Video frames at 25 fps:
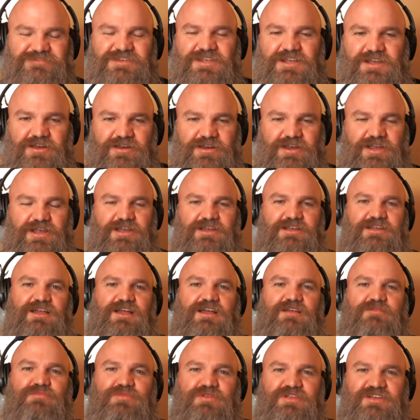All right.
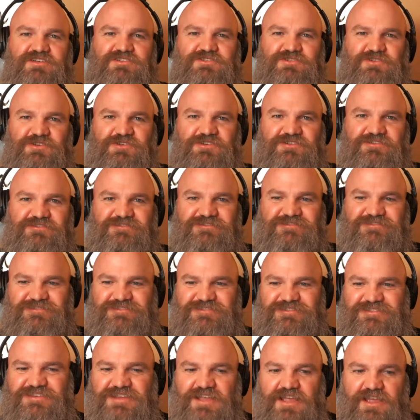God bless you.
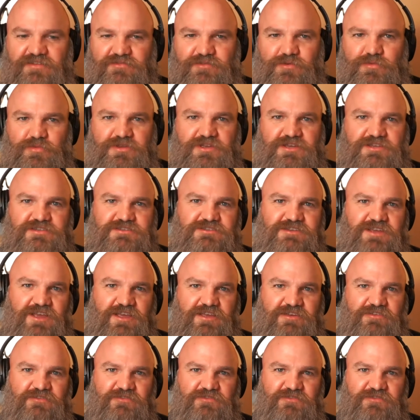Have a blessed day.